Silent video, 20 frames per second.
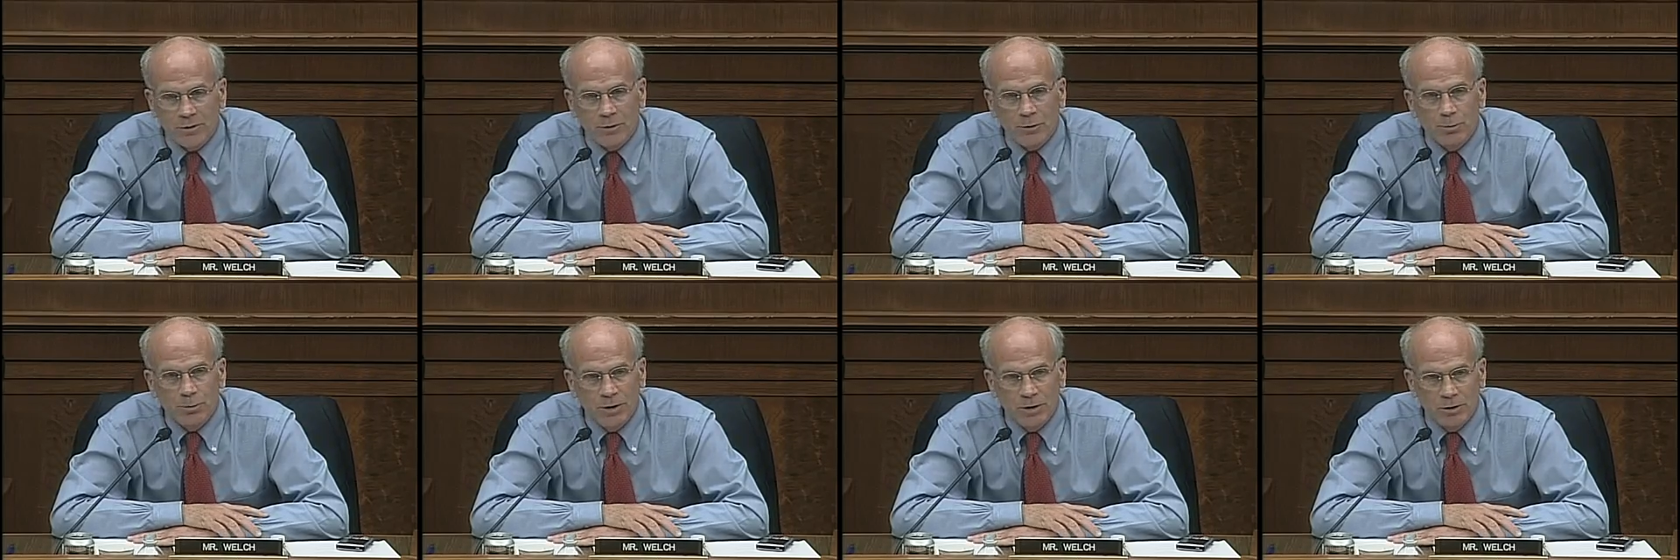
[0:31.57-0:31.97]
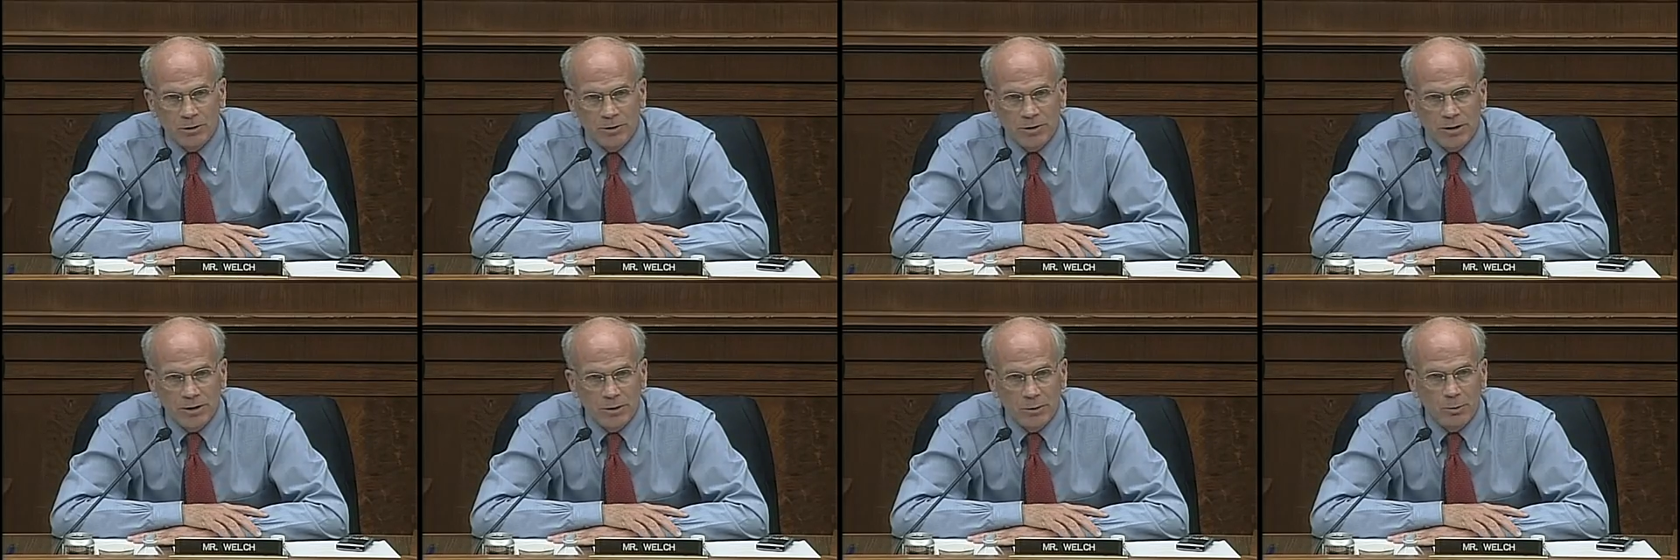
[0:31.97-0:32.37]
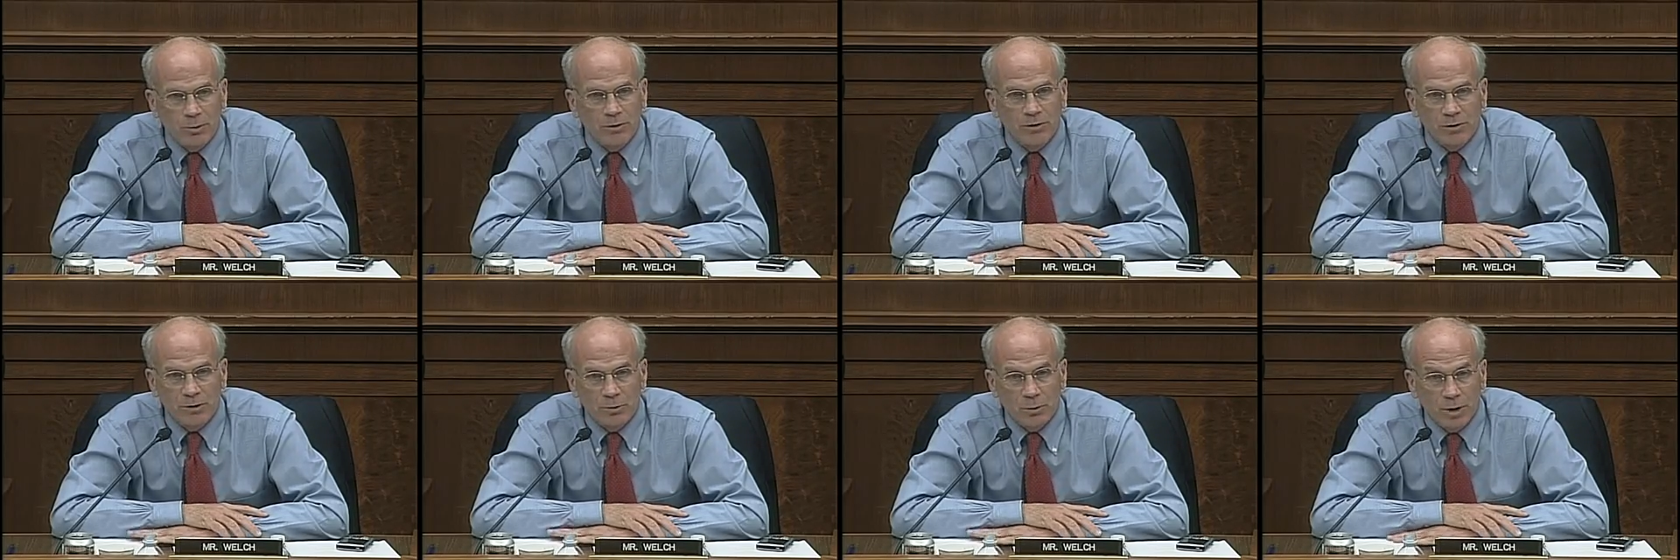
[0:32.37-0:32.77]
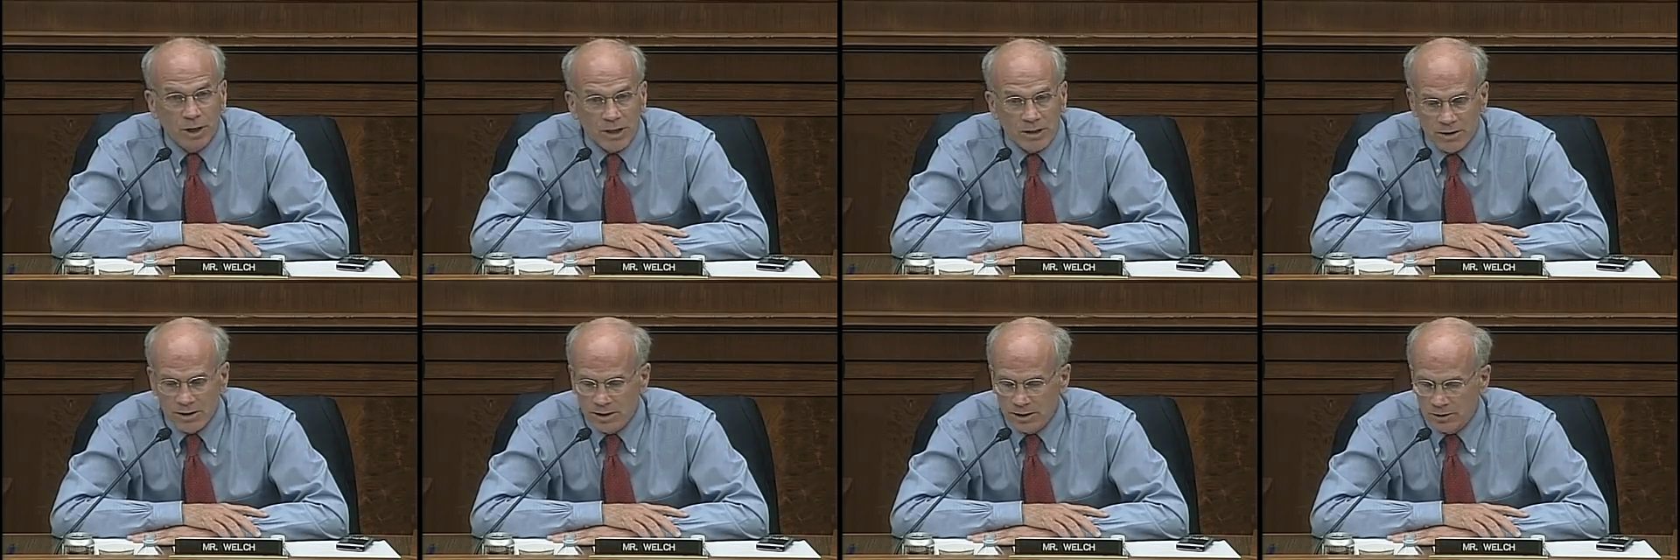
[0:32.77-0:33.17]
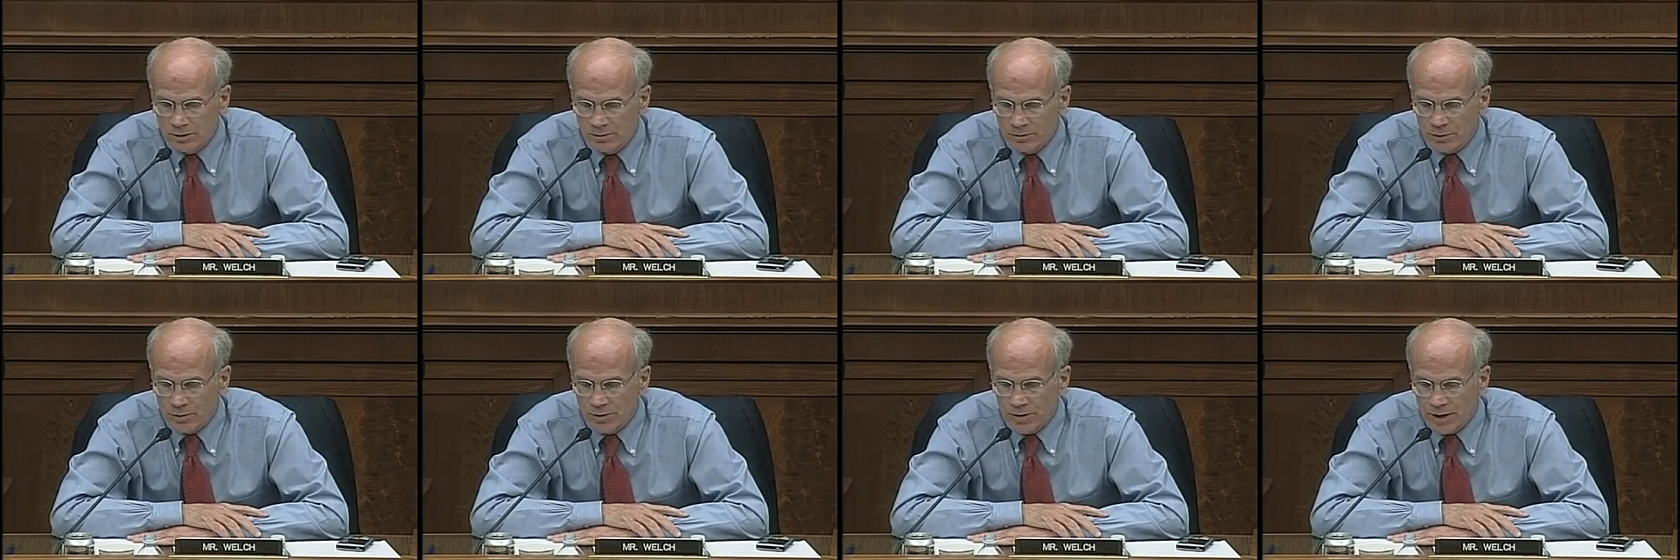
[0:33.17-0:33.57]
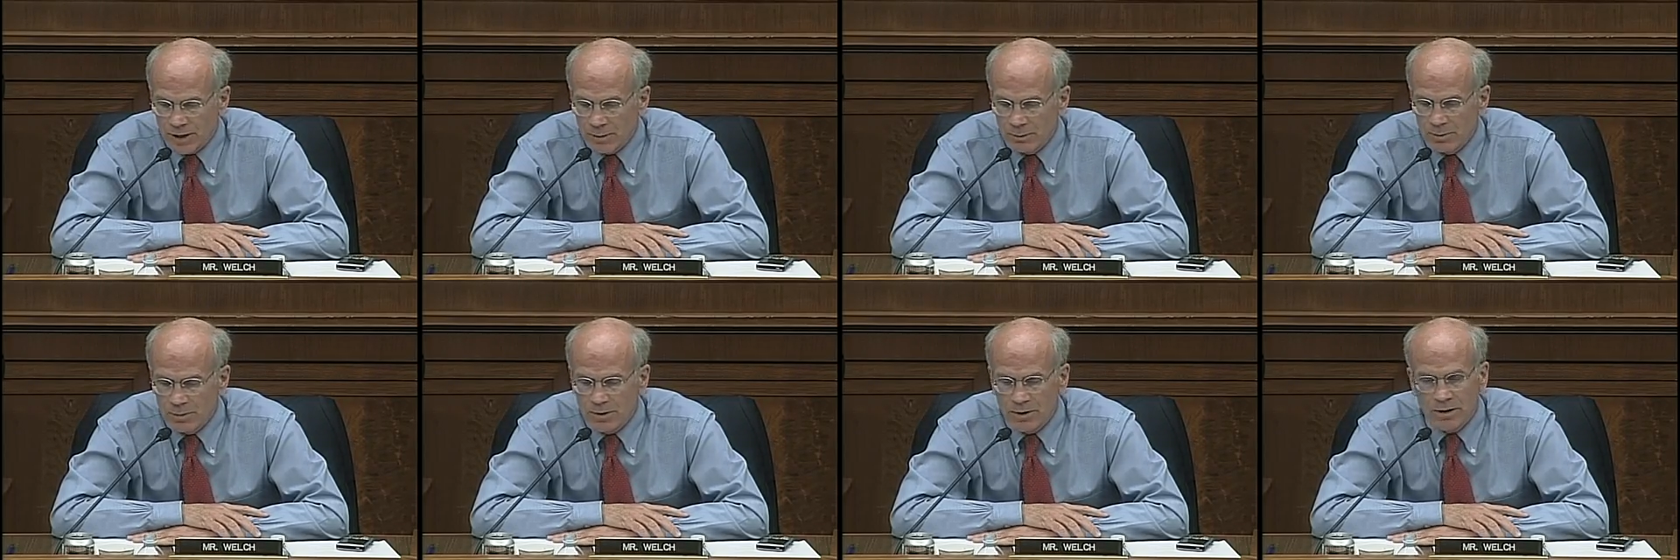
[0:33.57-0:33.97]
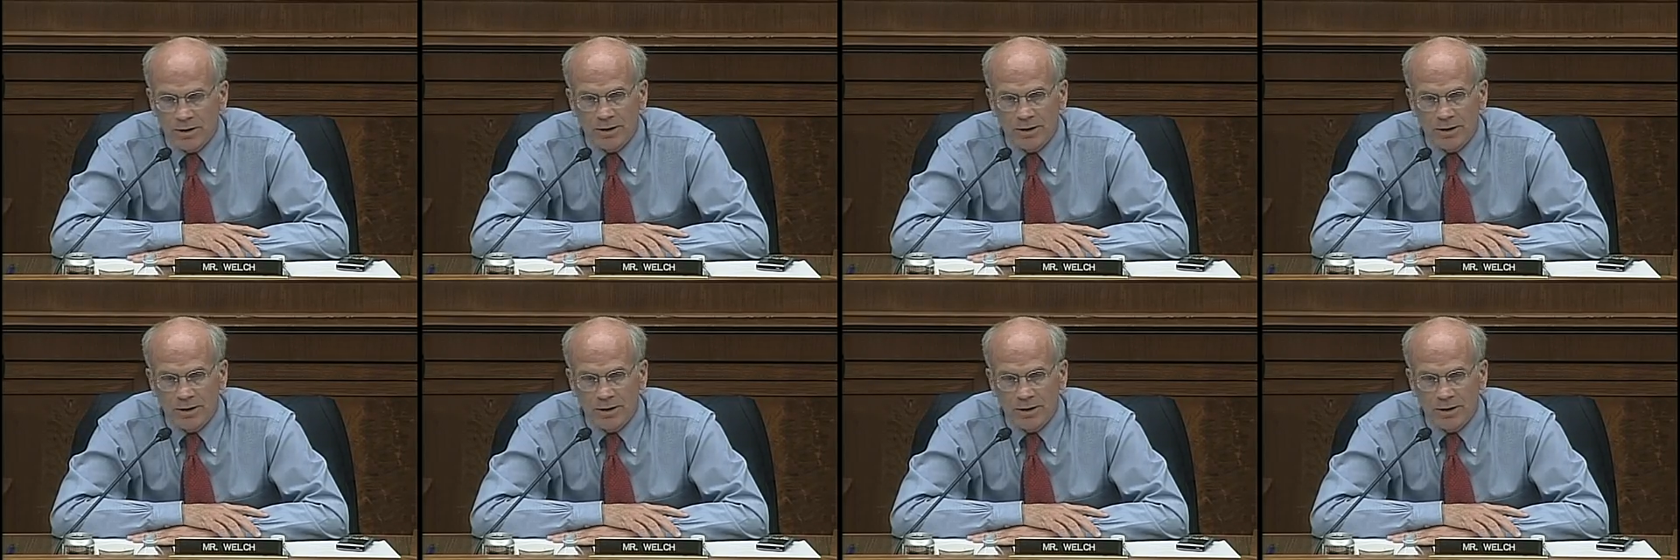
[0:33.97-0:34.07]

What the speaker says: this Merrill deal was a great deal for them,